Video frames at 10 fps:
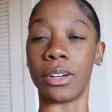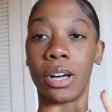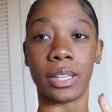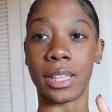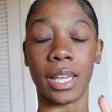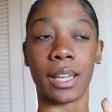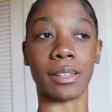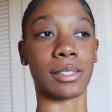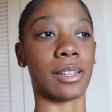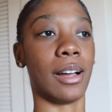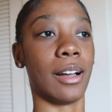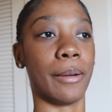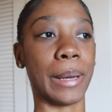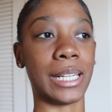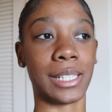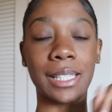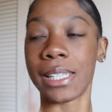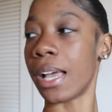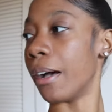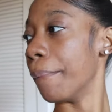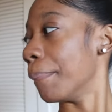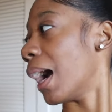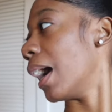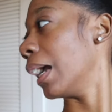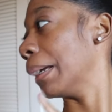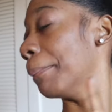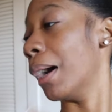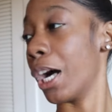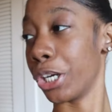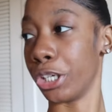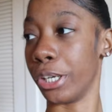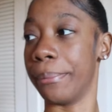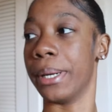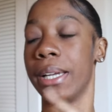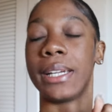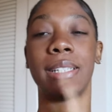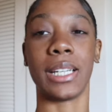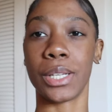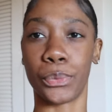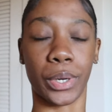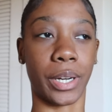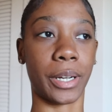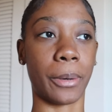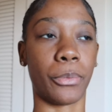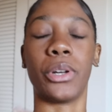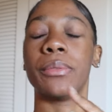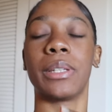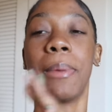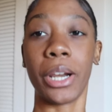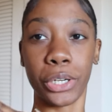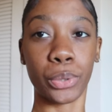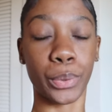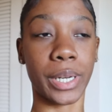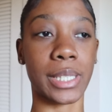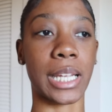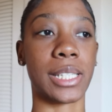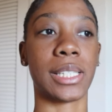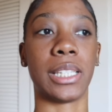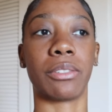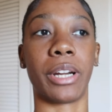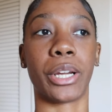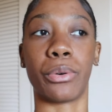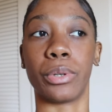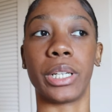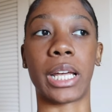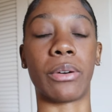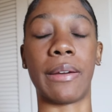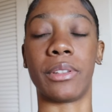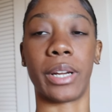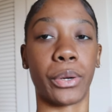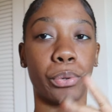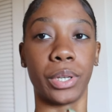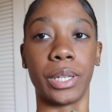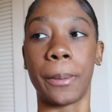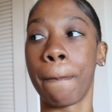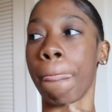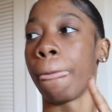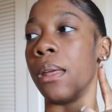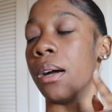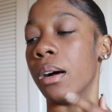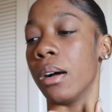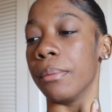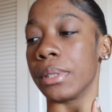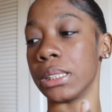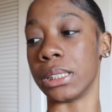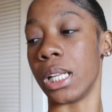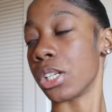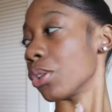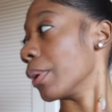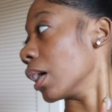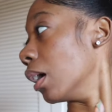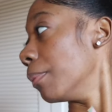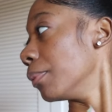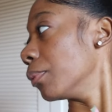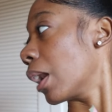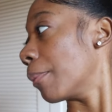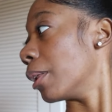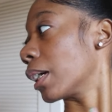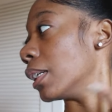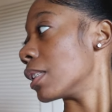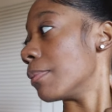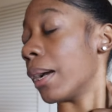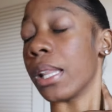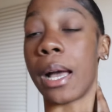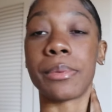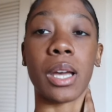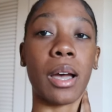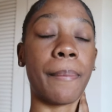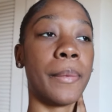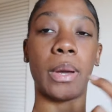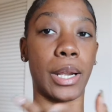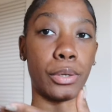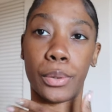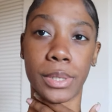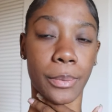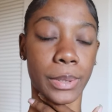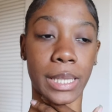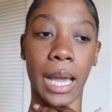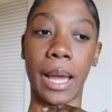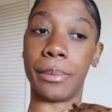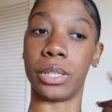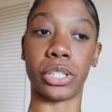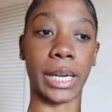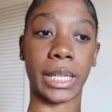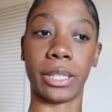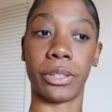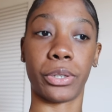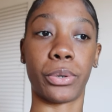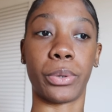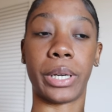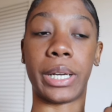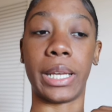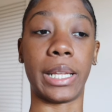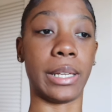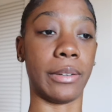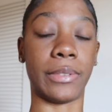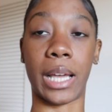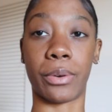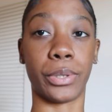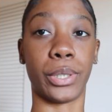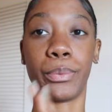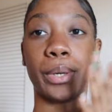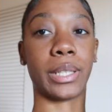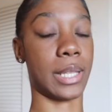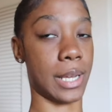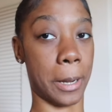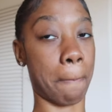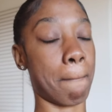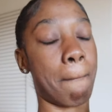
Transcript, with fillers: all the things. Um, I just set up my monitor, but it doesn't work. Well, the monitor works. I just need the right cord. I don't have the right cord because um, it's not showing up when I plug it into my laptop. I don't know what's up with that. I'm going to try and get another cord, and if that cord don't work, then